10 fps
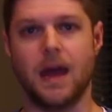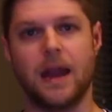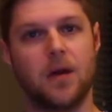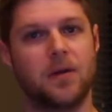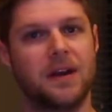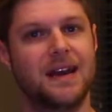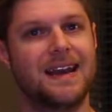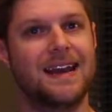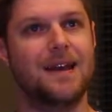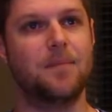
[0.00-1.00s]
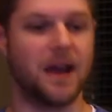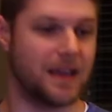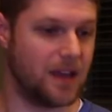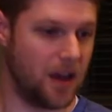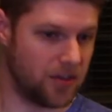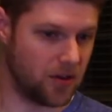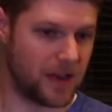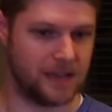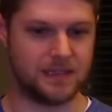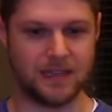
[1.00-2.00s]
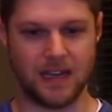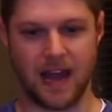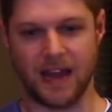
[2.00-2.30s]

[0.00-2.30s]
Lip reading: Now, my other headset,